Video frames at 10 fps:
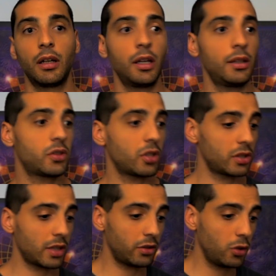It's
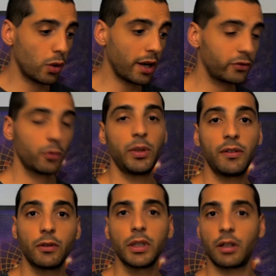just that you have to be
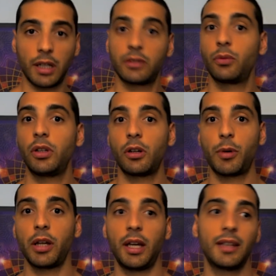fully connected with your
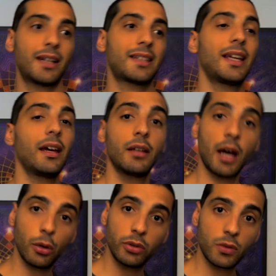body, understand
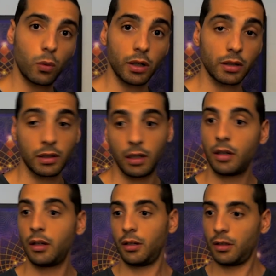how this works.
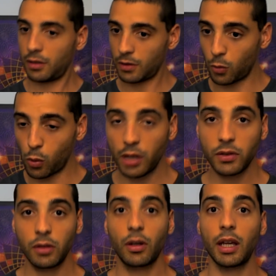So
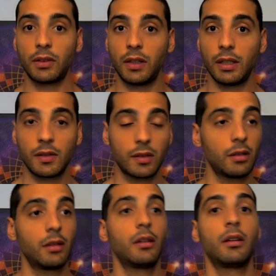once you get this,
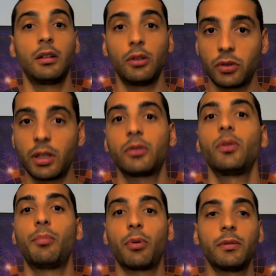you start to
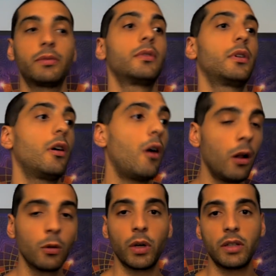improve
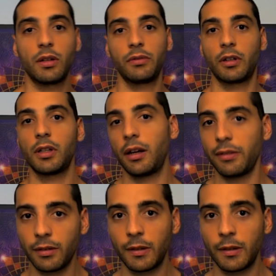all ways of your life.